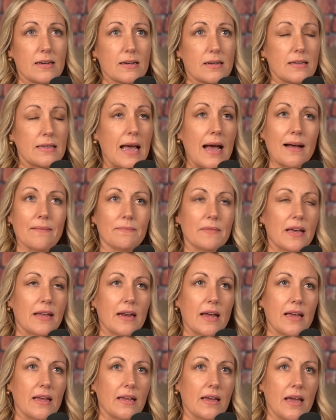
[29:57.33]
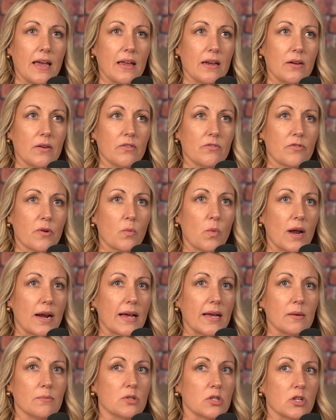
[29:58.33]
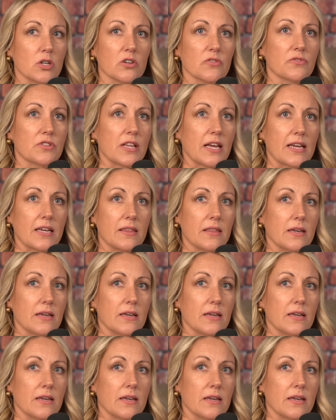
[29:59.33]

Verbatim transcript: yeah, and I and from what I observed, like